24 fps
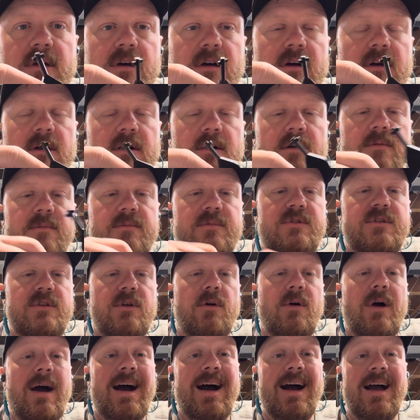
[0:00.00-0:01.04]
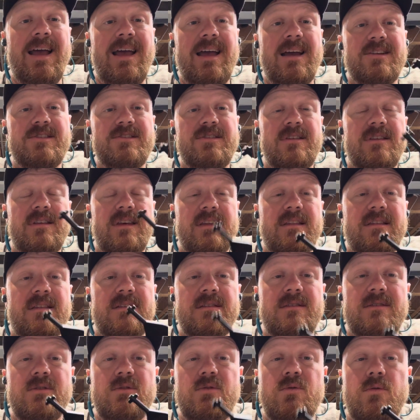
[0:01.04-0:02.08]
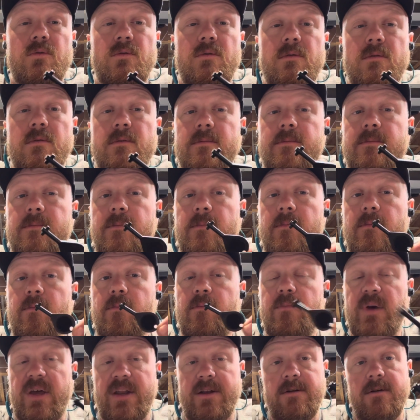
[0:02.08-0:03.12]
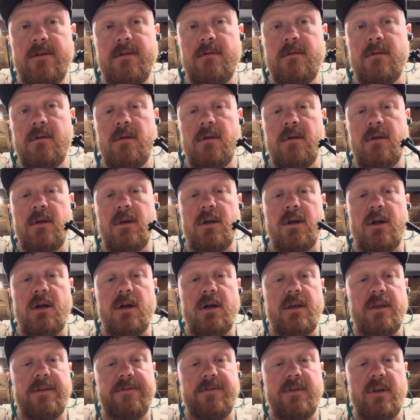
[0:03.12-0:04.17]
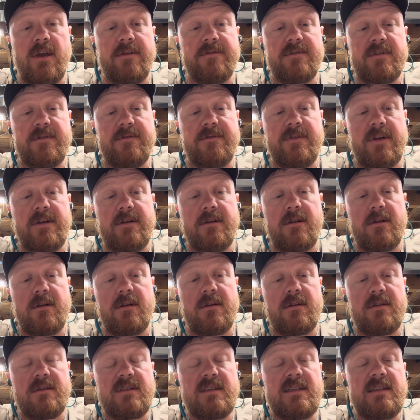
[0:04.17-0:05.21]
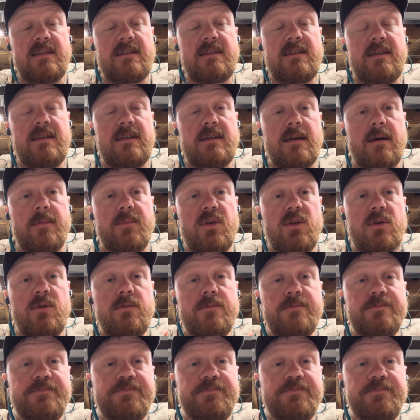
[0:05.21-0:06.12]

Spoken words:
So I actually like this tool better if you have a Defender CCW.